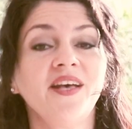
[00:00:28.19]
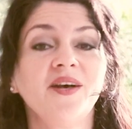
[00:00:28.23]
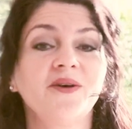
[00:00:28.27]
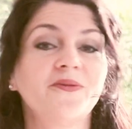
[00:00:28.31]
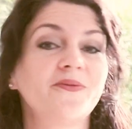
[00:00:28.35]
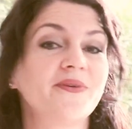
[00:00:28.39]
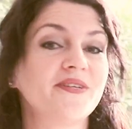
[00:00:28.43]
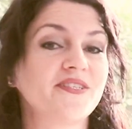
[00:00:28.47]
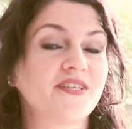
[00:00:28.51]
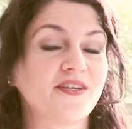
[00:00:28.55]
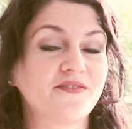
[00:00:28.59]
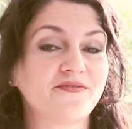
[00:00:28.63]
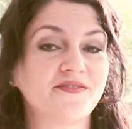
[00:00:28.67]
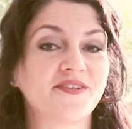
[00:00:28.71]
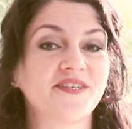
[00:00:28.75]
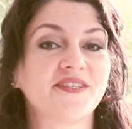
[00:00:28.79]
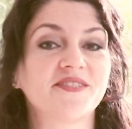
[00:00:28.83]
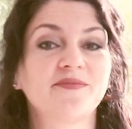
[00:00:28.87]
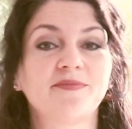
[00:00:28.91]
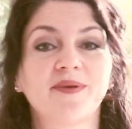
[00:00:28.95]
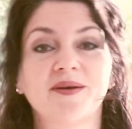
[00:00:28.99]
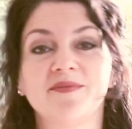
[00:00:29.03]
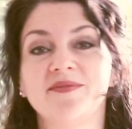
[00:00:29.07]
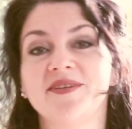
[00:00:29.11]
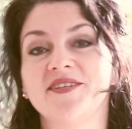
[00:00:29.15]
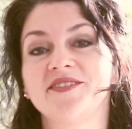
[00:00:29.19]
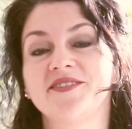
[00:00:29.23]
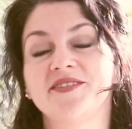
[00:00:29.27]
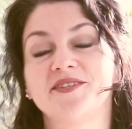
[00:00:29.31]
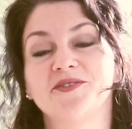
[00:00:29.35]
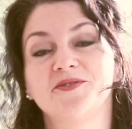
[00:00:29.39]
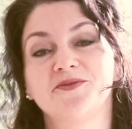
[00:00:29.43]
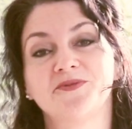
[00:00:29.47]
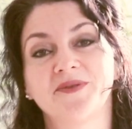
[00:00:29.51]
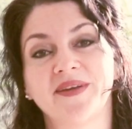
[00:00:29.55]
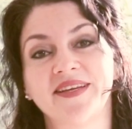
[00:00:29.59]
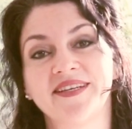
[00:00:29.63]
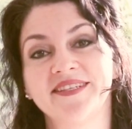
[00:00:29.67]
which I first published in
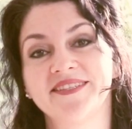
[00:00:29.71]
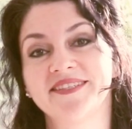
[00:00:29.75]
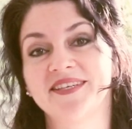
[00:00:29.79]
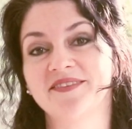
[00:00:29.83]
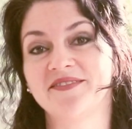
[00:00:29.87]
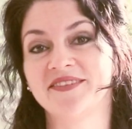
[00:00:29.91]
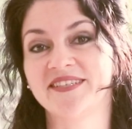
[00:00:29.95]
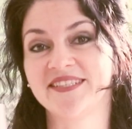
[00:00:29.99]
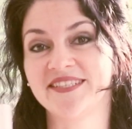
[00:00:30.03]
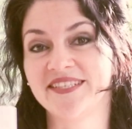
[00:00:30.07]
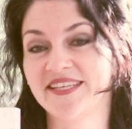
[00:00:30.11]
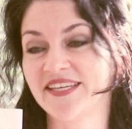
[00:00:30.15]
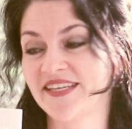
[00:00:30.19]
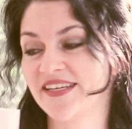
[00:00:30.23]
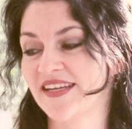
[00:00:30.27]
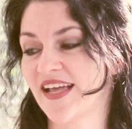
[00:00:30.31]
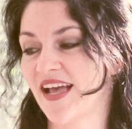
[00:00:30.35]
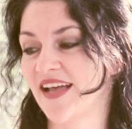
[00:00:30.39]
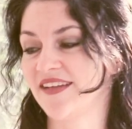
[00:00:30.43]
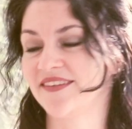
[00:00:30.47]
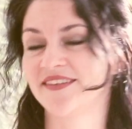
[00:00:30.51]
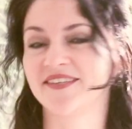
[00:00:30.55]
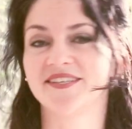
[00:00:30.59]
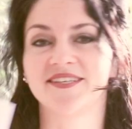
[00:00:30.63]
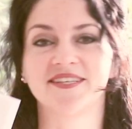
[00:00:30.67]
2017 under